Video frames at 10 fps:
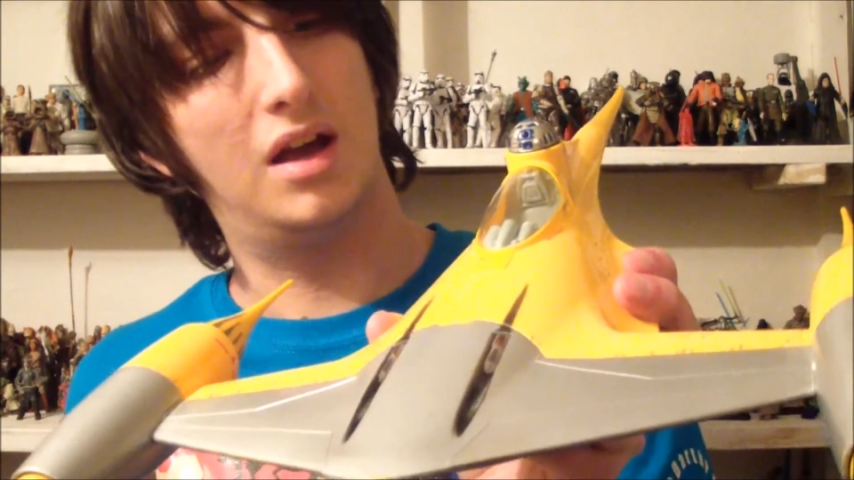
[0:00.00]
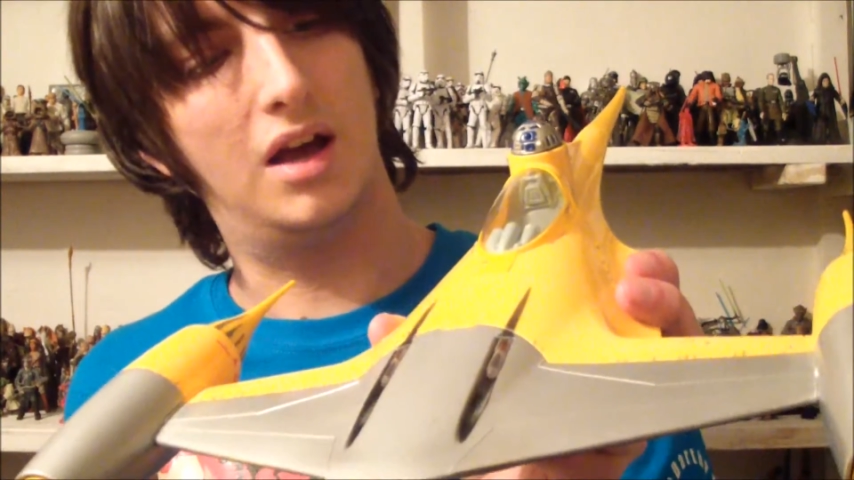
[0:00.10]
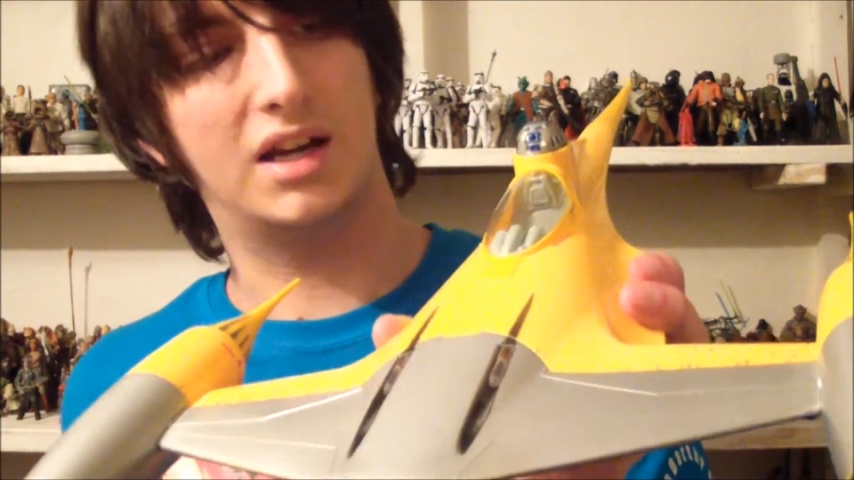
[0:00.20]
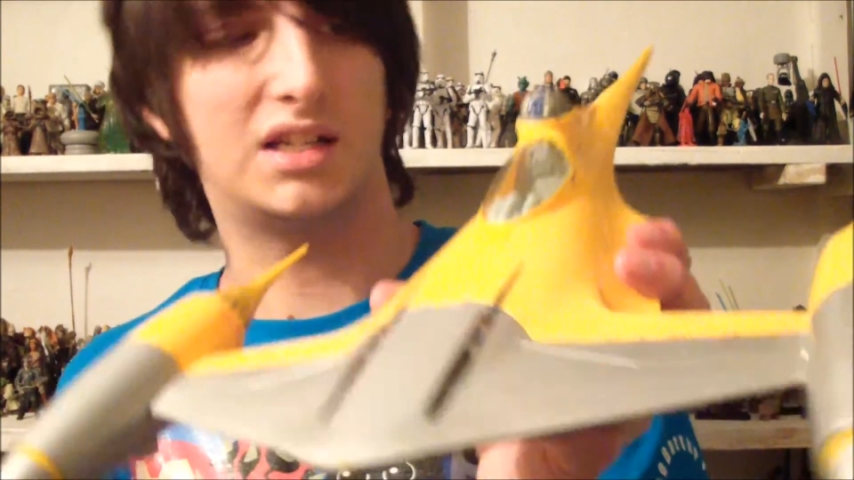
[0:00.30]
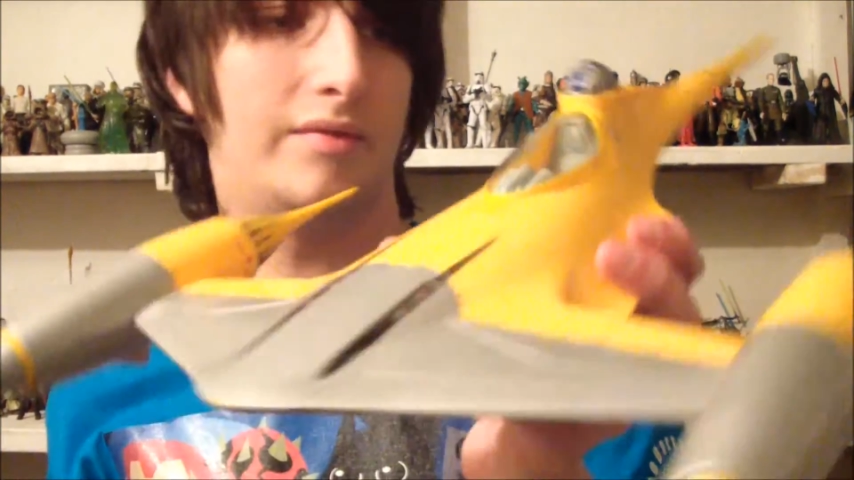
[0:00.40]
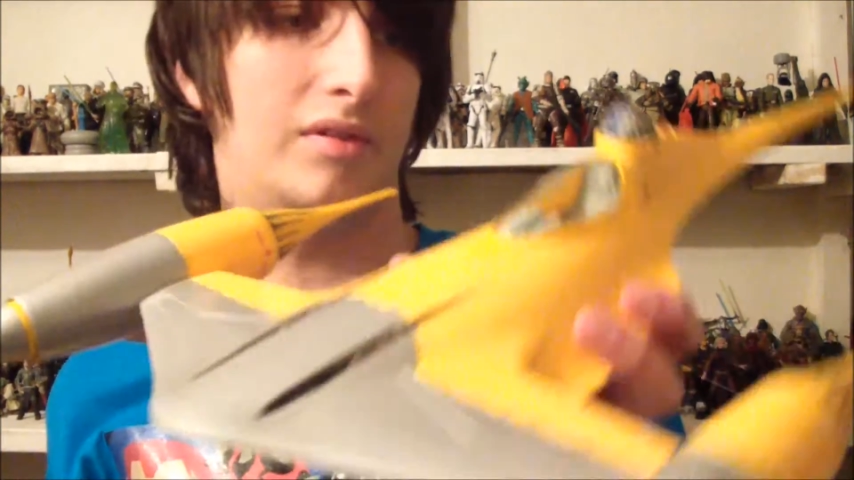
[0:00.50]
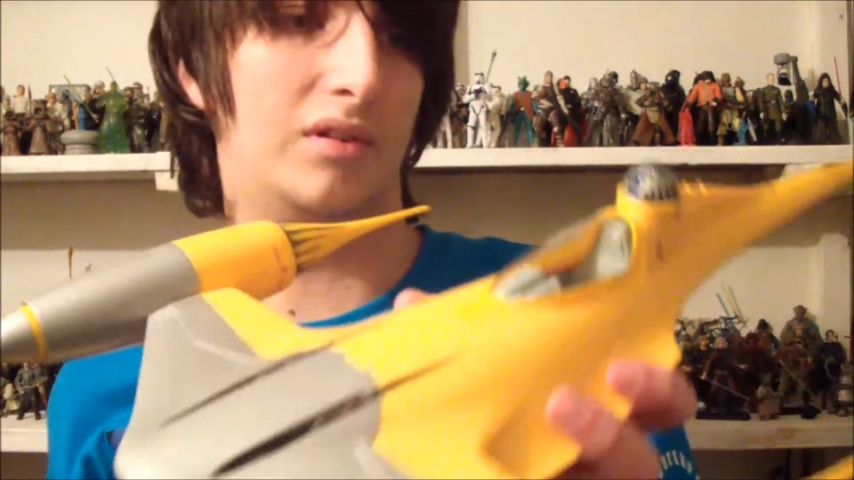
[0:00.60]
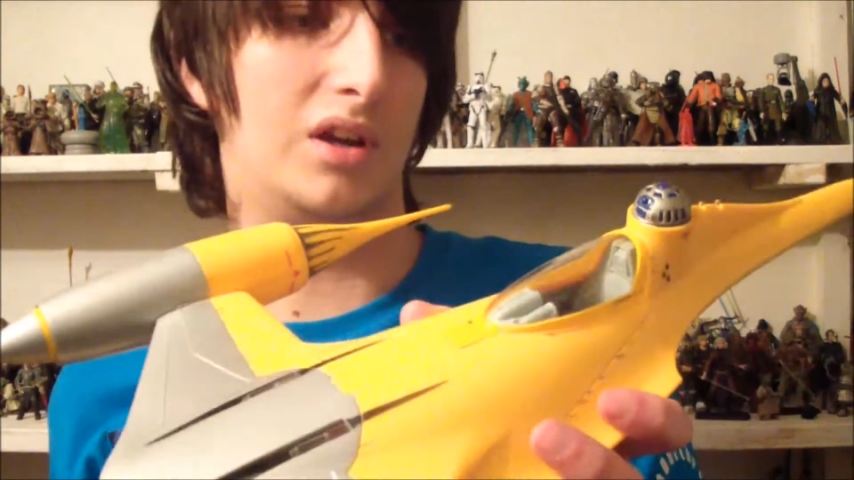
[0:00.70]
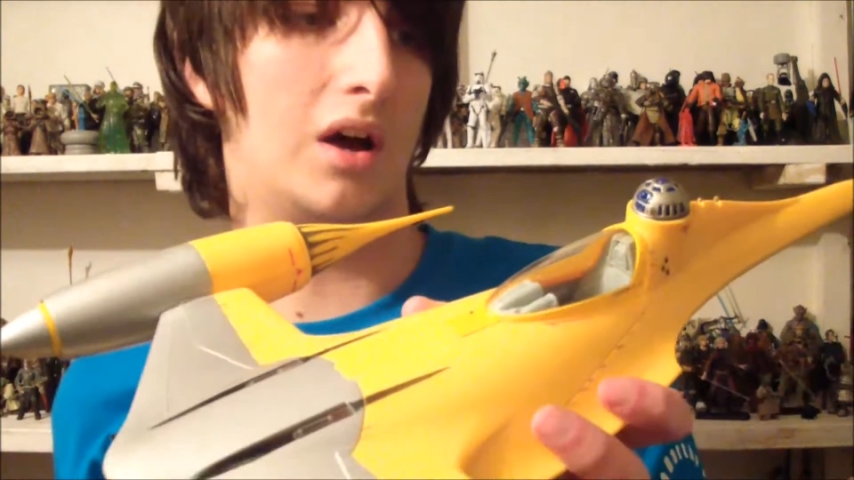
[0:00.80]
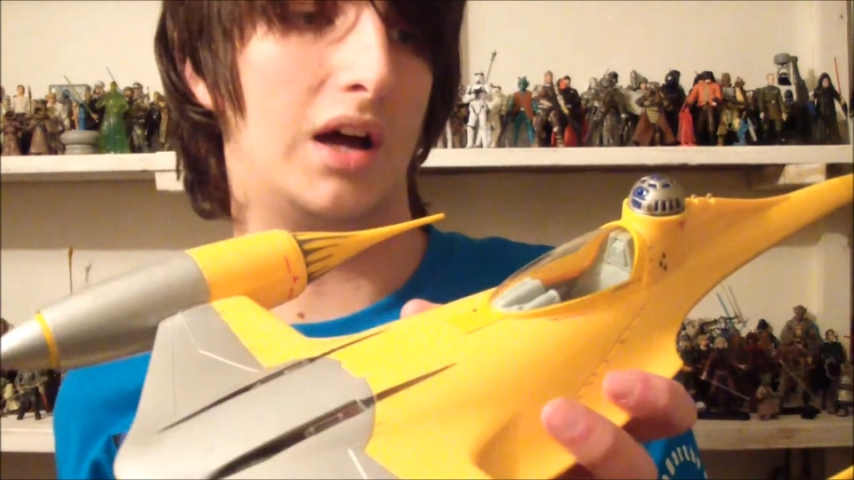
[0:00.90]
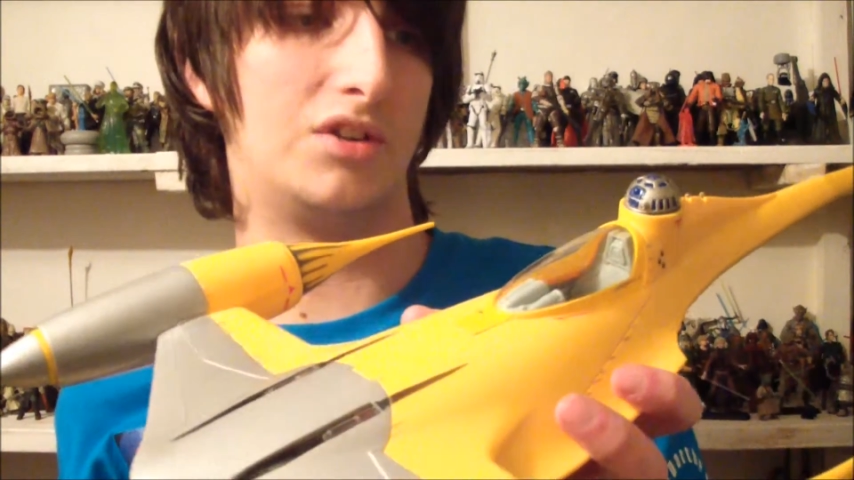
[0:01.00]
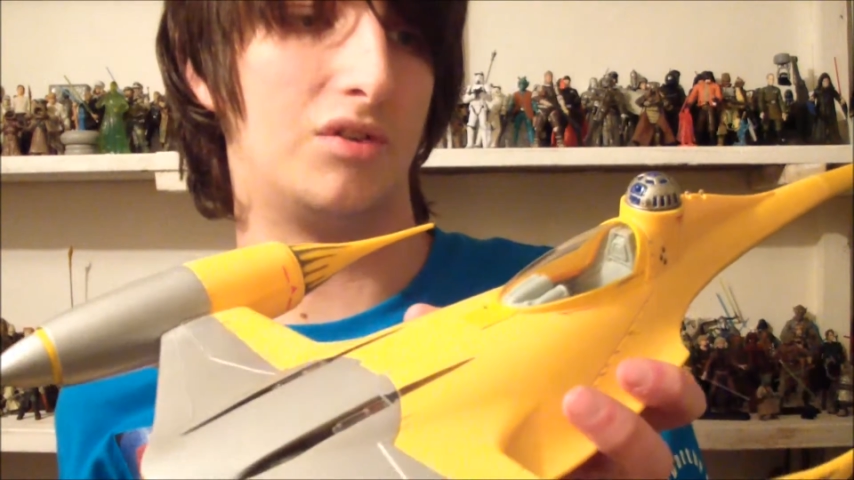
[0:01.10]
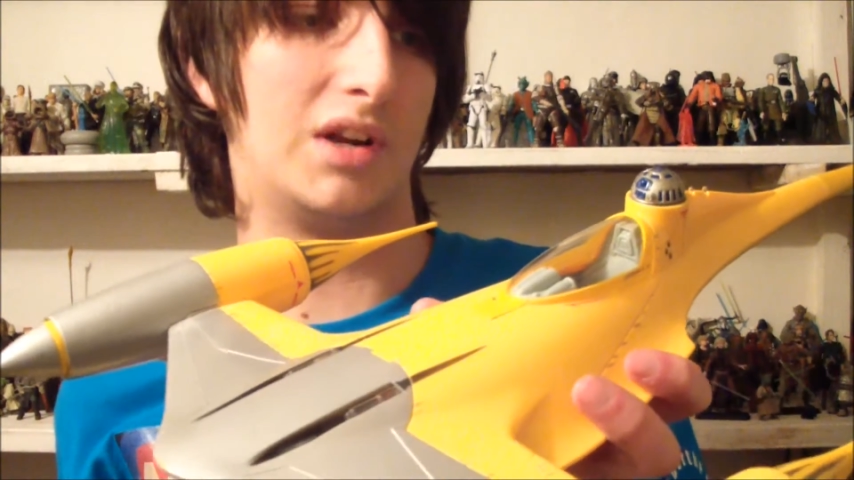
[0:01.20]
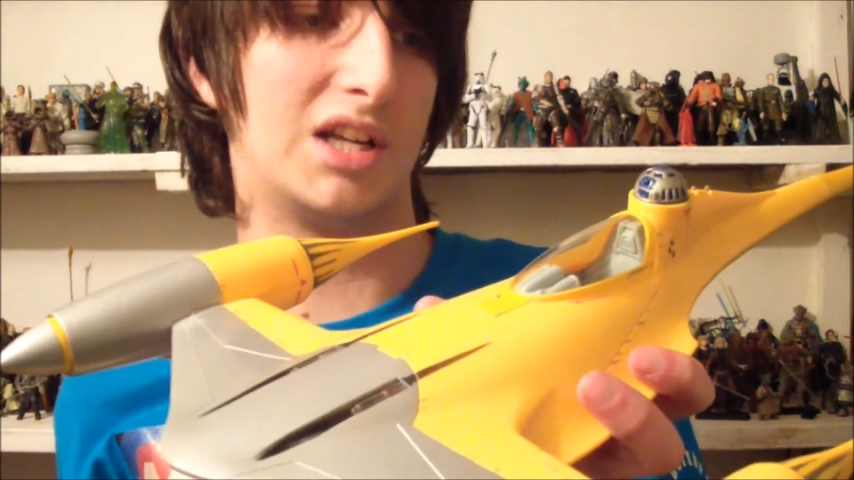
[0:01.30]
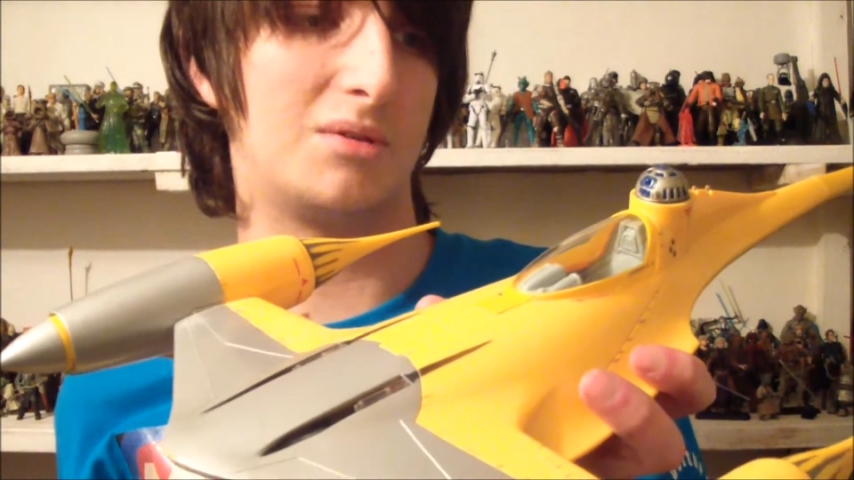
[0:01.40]
Except for you can't add your
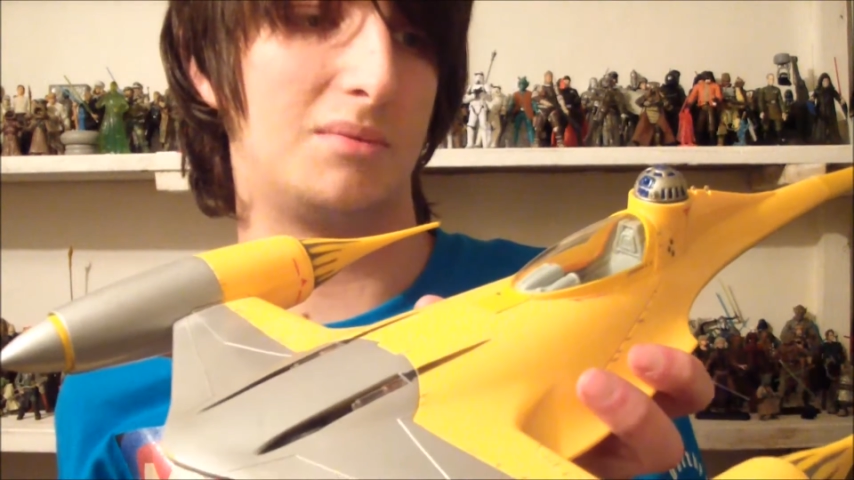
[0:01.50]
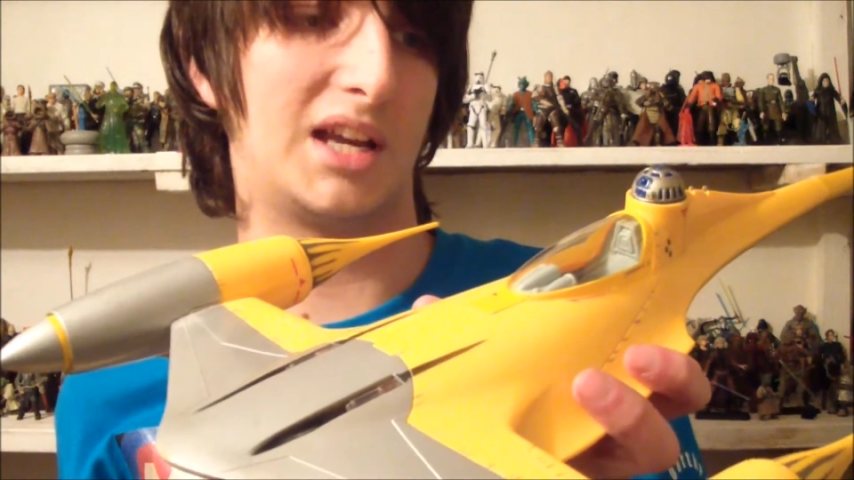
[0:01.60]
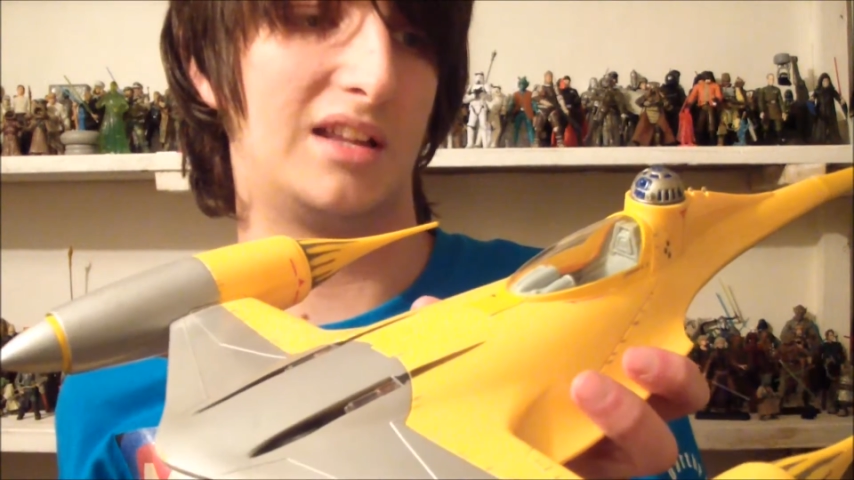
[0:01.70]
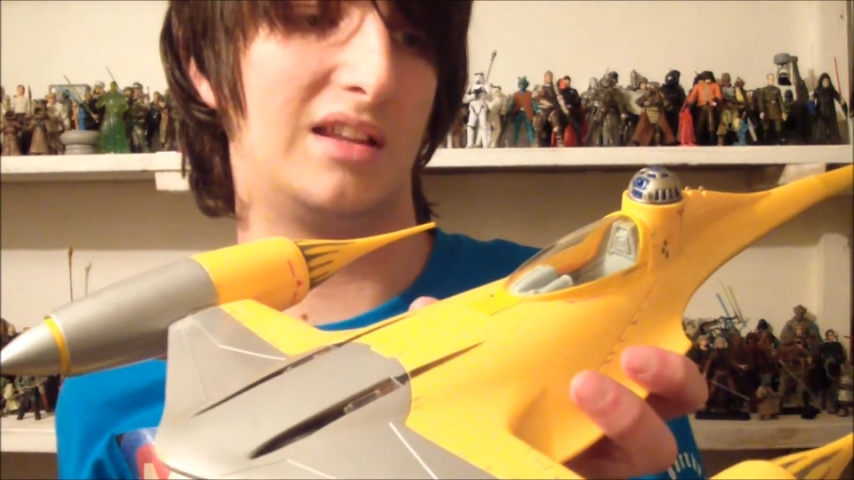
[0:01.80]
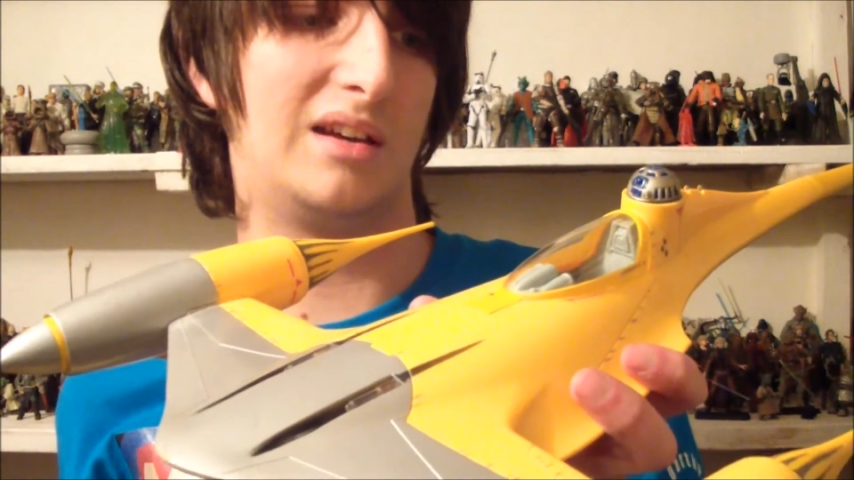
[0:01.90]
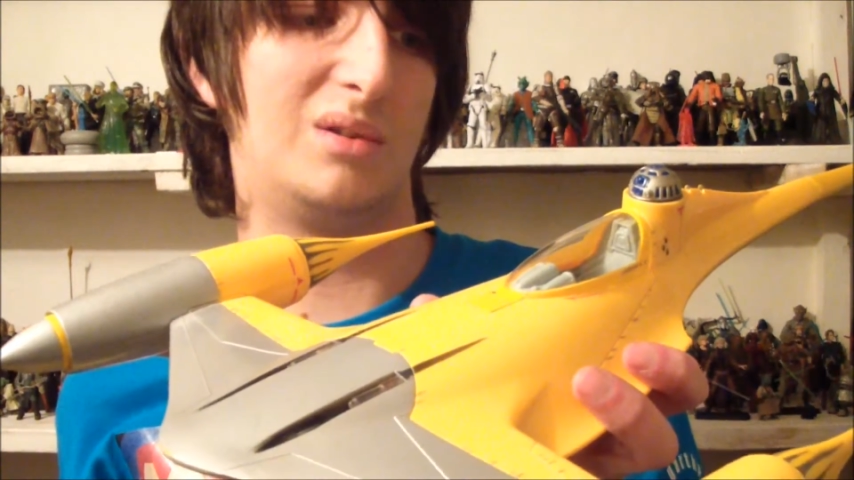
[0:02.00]
own astromech in there,